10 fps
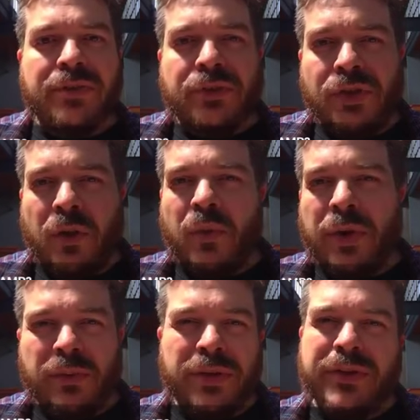You don't
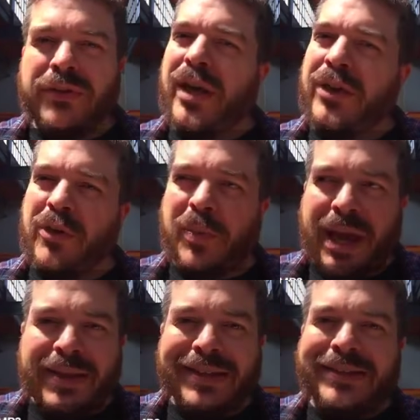want to really try and do
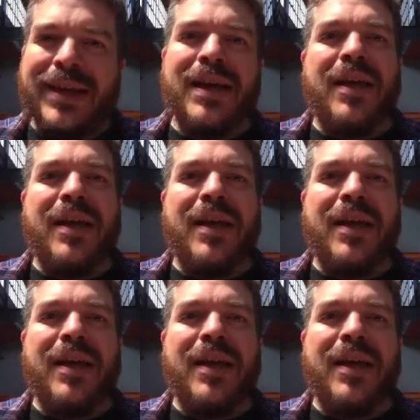pages,